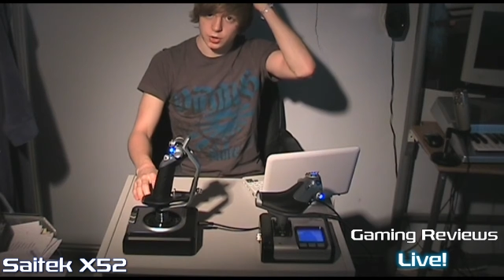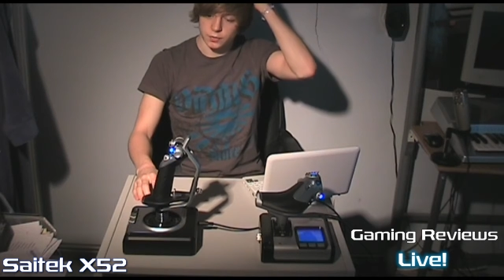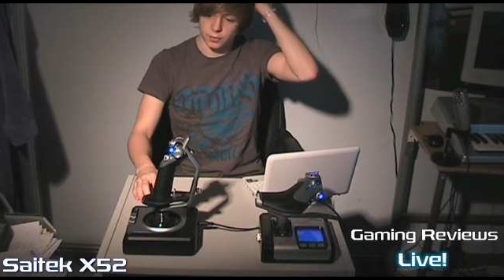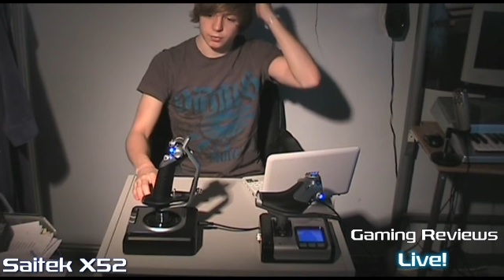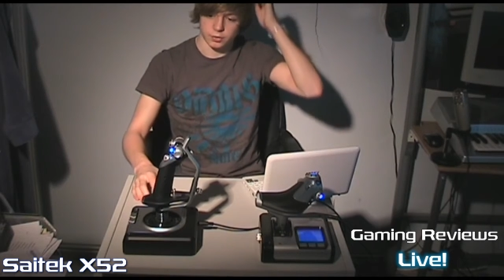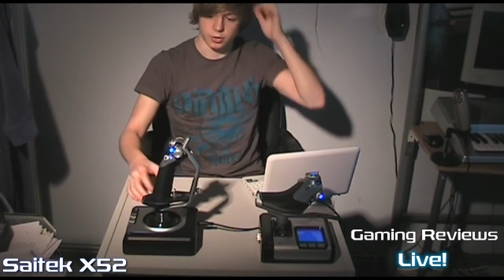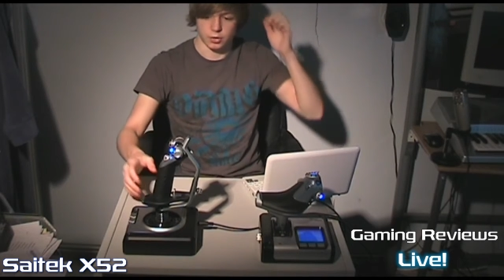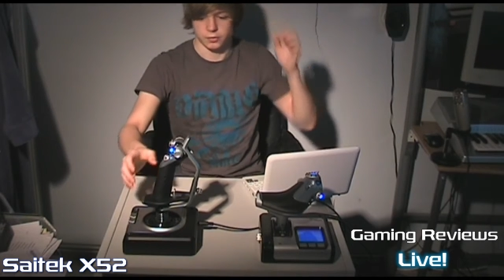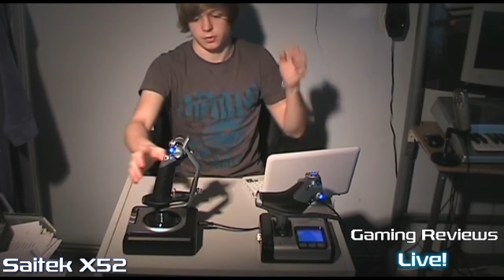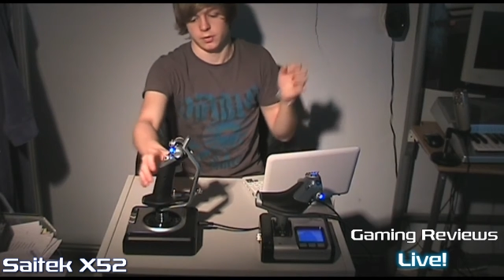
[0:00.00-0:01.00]
You've also
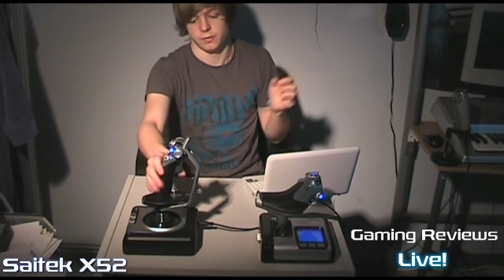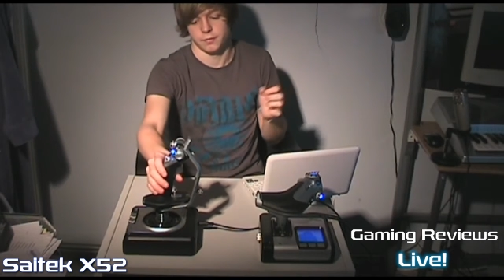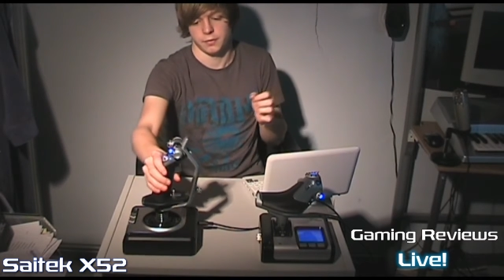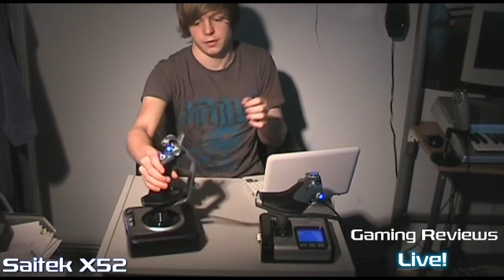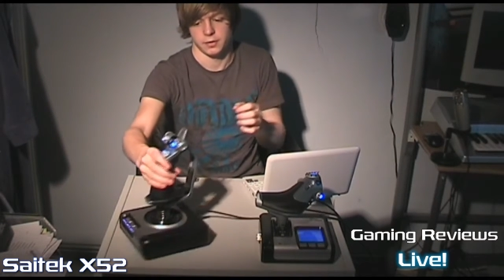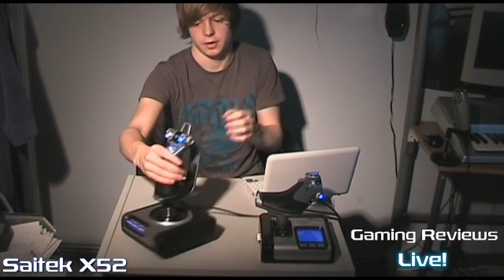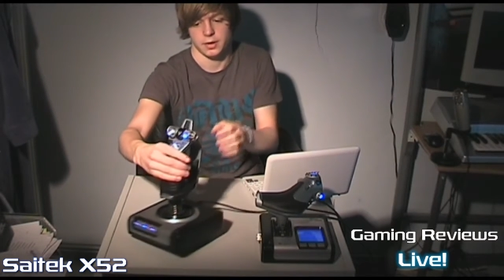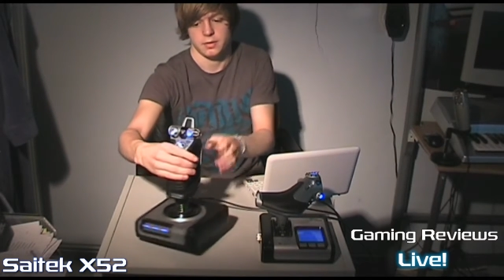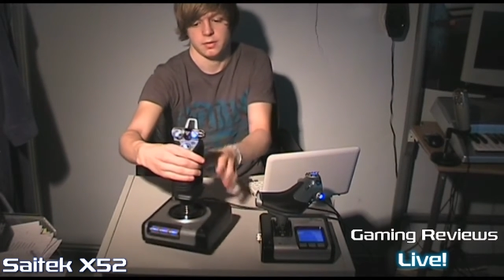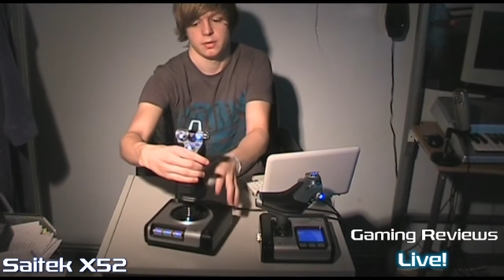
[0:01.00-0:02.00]
got on the front again,